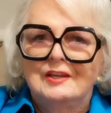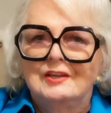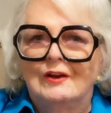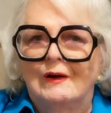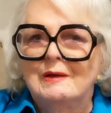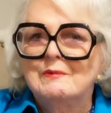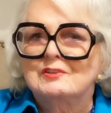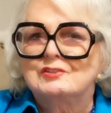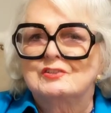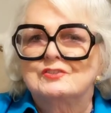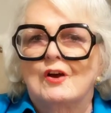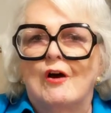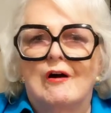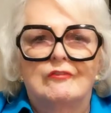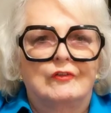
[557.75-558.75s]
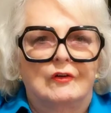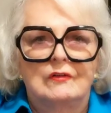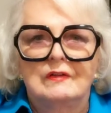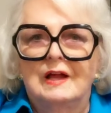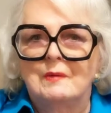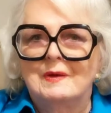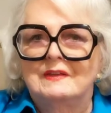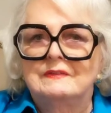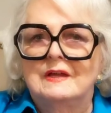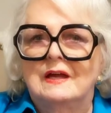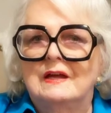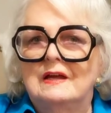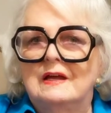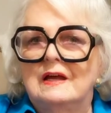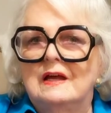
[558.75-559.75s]
It was just awful. What
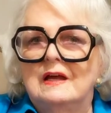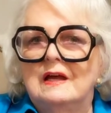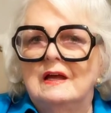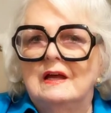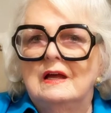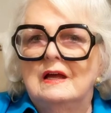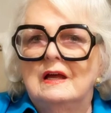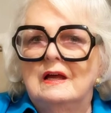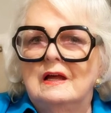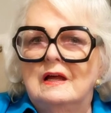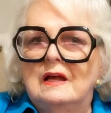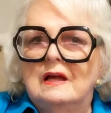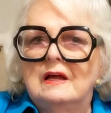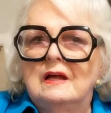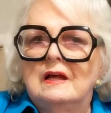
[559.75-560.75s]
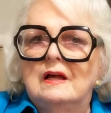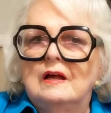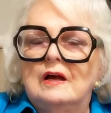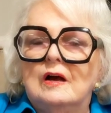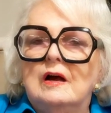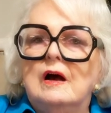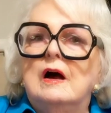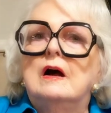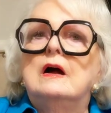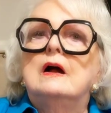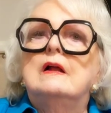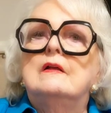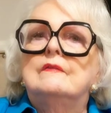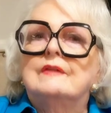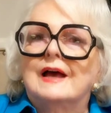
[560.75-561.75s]
medium are you going to use? So you have a
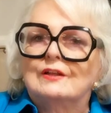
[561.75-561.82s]
watercolor or?